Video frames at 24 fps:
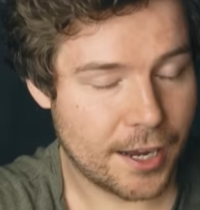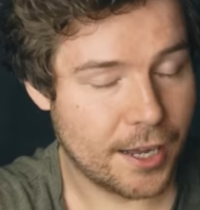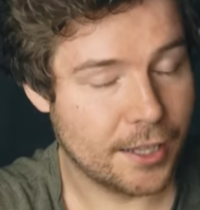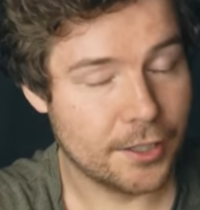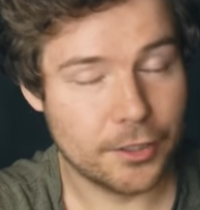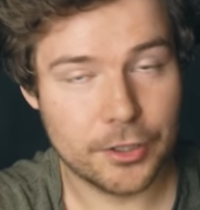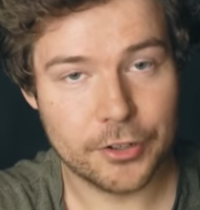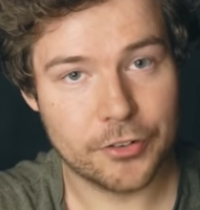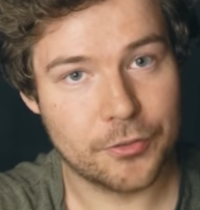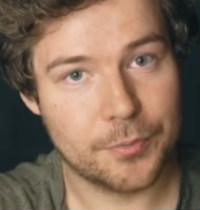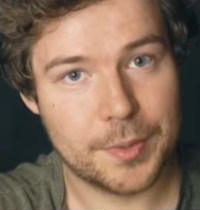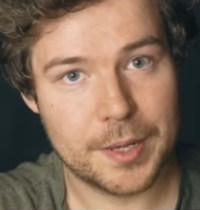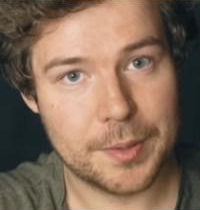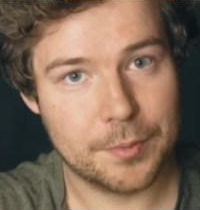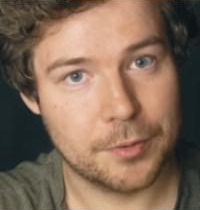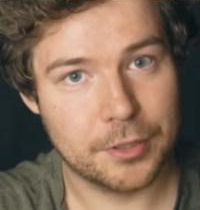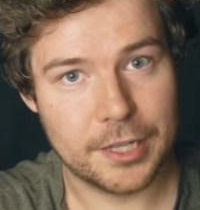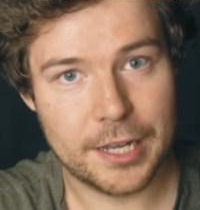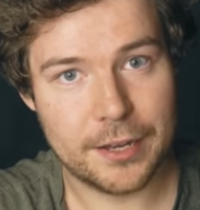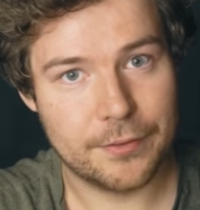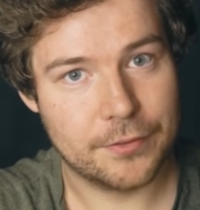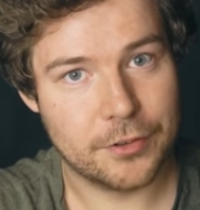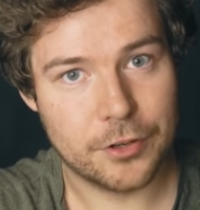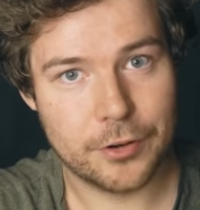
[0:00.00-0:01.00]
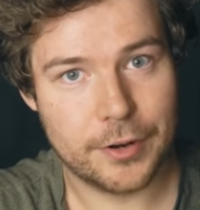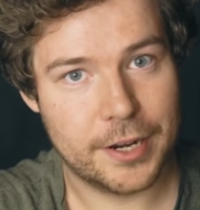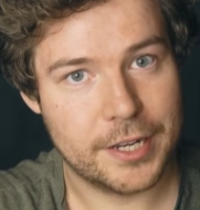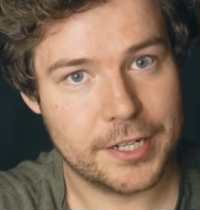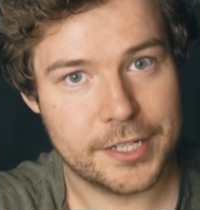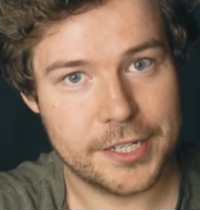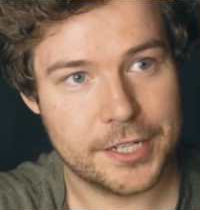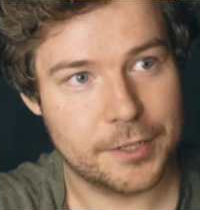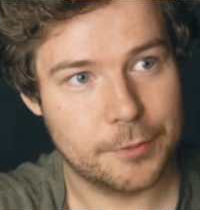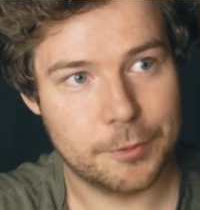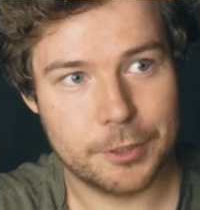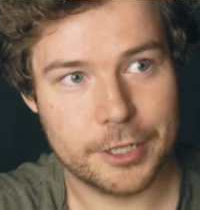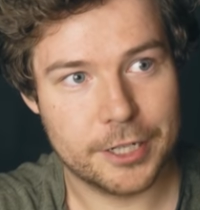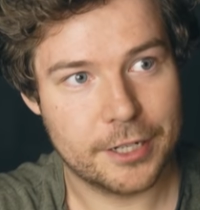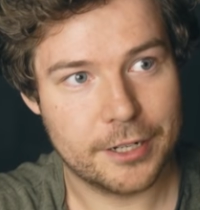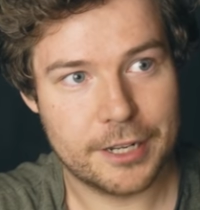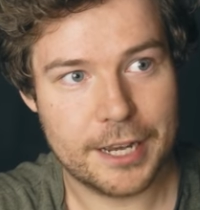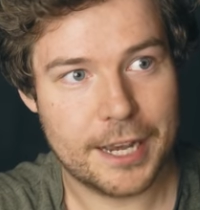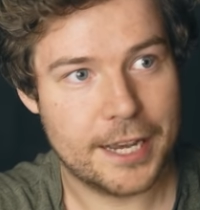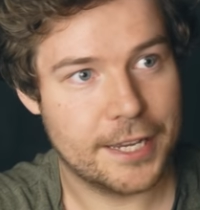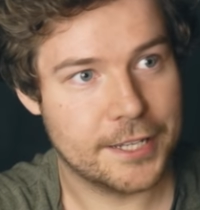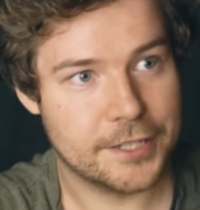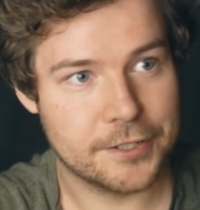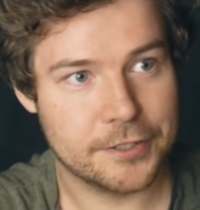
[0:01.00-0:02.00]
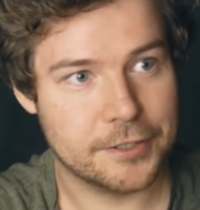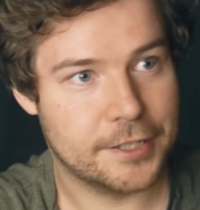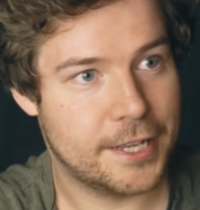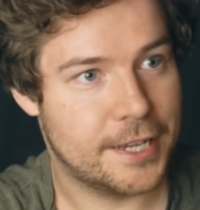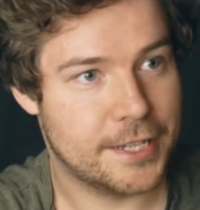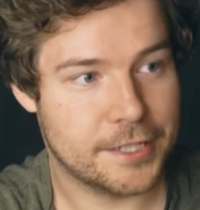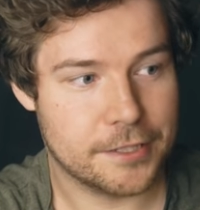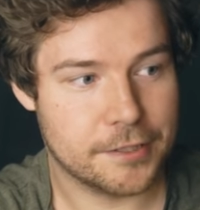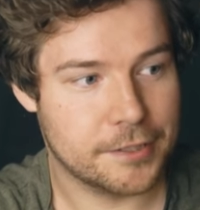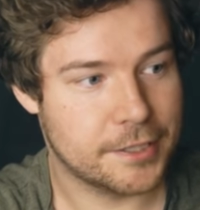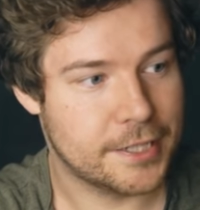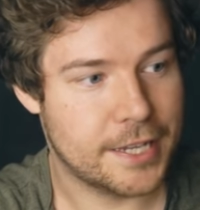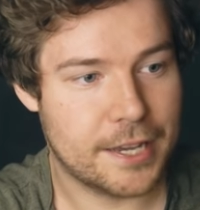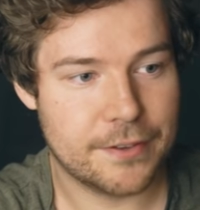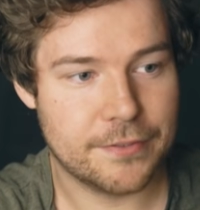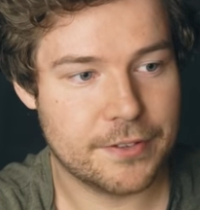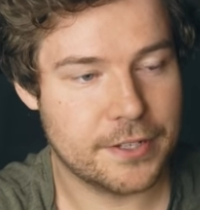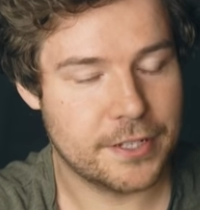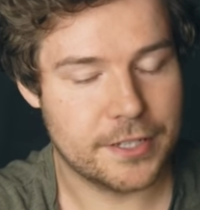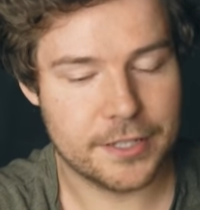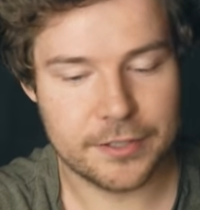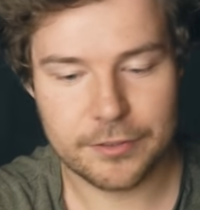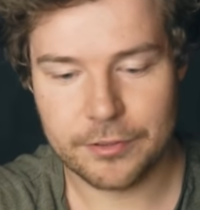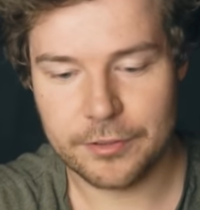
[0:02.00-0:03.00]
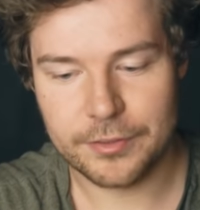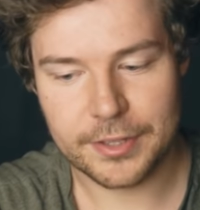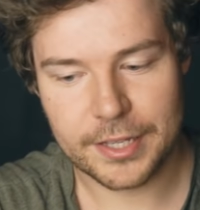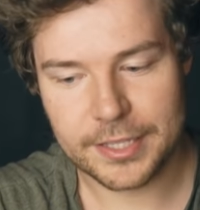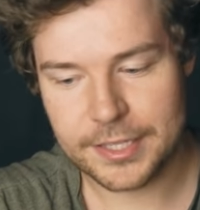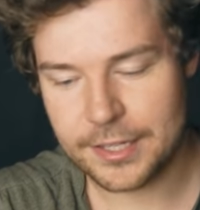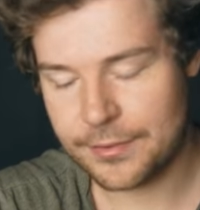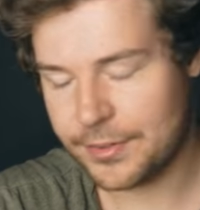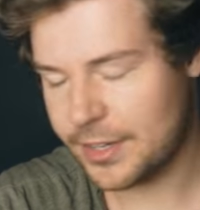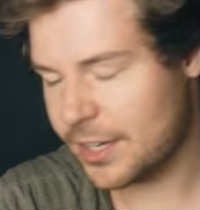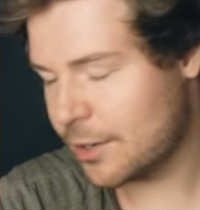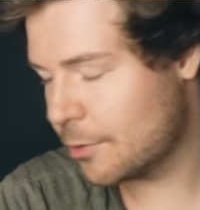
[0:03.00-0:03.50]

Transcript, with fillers: A lot of people have no idea what Hazel, Hazel Dev is, all that stuff.